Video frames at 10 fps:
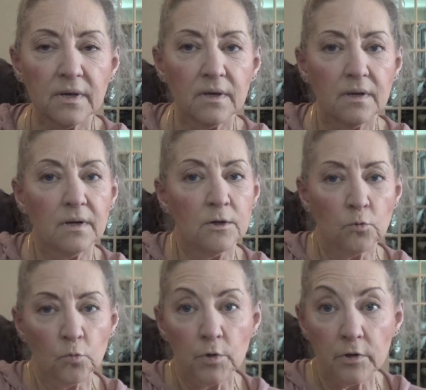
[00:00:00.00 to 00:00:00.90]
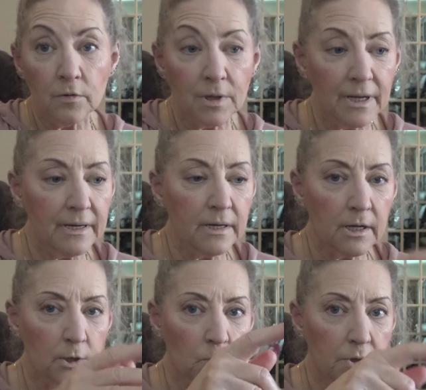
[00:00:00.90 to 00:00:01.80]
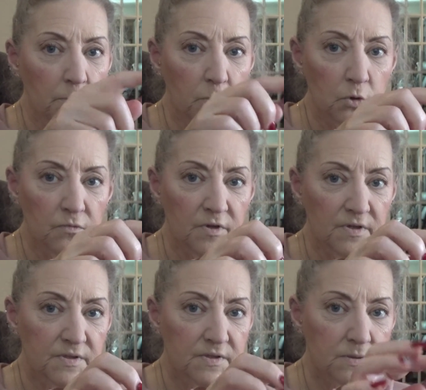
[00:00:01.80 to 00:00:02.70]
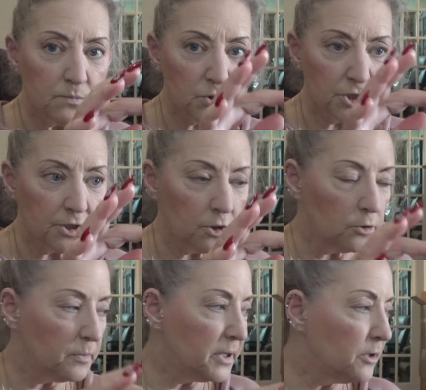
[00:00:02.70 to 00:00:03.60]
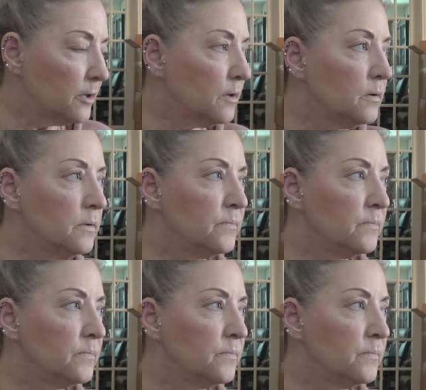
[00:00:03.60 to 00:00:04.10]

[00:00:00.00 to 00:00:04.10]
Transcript: can get it in real light. I don't want to move this particular mirror.